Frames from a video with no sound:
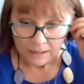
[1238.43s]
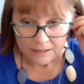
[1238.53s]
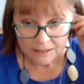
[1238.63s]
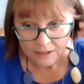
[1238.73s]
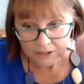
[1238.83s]

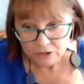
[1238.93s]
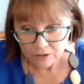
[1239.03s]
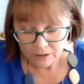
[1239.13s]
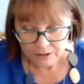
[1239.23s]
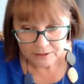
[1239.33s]
So
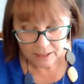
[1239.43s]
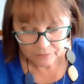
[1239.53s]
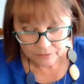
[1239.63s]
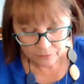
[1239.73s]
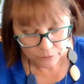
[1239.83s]
I didn't
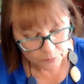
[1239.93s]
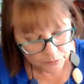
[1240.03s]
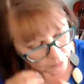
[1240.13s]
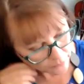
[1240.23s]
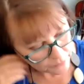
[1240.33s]
have enough room to
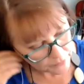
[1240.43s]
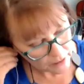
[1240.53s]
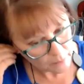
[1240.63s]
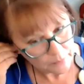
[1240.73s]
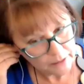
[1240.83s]
put everything
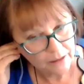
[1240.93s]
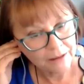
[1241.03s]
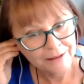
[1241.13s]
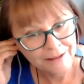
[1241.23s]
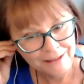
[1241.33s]
up here.
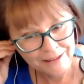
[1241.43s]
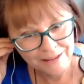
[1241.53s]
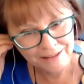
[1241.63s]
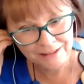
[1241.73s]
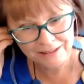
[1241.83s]

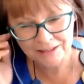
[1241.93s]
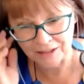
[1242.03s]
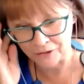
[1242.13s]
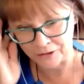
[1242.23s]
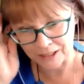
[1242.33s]
So
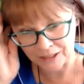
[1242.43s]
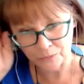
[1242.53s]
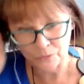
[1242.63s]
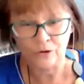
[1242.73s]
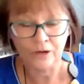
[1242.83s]
that's
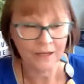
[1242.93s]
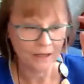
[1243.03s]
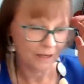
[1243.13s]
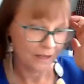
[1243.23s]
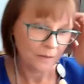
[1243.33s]
why.
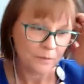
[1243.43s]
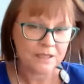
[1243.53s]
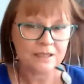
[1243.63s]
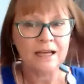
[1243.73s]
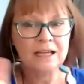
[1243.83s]
But
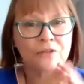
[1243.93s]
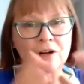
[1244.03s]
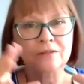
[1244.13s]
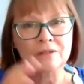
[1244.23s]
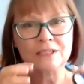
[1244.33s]
stage
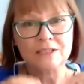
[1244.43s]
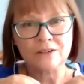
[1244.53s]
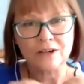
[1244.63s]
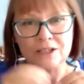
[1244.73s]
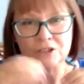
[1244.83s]
5 is
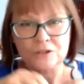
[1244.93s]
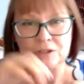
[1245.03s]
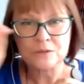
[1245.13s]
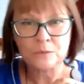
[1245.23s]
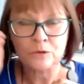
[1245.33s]
designed to
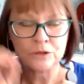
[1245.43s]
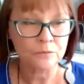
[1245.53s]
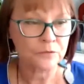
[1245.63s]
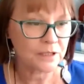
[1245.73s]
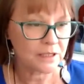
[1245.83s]
support
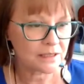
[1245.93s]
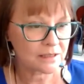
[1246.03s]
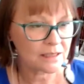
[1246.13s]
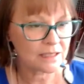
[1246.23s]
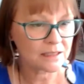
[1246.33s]
them for
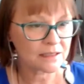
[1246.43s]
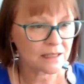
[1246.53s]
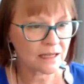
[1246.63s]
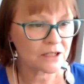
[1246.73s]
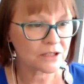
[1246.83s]
use into
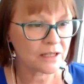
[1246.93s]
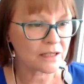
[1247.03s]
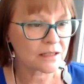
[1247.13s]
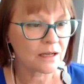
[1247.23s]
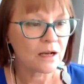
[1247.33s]
stage
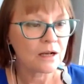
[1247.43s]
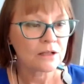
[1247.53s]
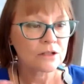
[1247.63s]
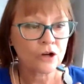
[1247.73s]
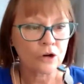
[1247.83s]
6.
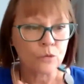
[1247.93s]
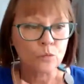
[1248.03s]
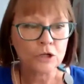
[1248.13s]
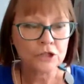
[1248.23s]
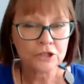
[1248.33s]
So
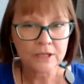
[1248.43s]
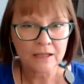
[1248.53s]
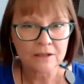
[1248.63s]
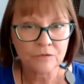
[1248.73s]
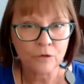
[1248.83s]
what do you
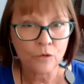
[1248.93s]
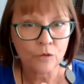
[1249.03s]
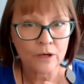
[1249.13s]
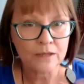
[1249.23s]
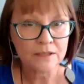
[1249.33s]
get
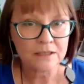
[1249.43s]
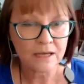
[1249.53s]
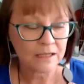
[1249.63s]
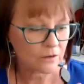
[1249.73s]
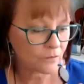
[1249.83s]
for in the
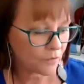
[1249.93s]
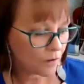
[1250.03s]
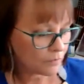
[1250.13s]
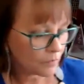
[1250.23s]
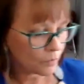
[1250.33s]
stage
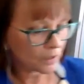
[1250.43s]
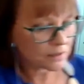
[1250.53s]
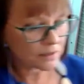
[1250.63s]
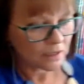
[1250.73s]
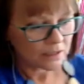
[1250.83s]
5
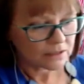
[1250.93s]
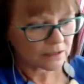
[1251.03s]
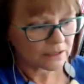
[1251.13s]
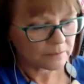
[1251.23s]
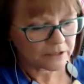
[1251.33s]
ones?
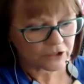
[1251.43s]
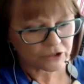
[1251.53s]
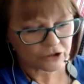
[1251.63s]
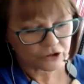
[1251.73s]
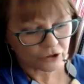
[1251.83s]
So let me
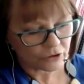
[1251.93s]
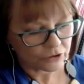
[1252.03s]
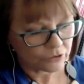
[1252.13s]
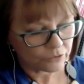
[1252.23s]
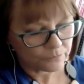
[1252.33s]
just show
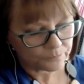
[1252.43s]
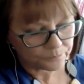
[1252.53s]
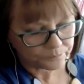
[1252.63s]
you.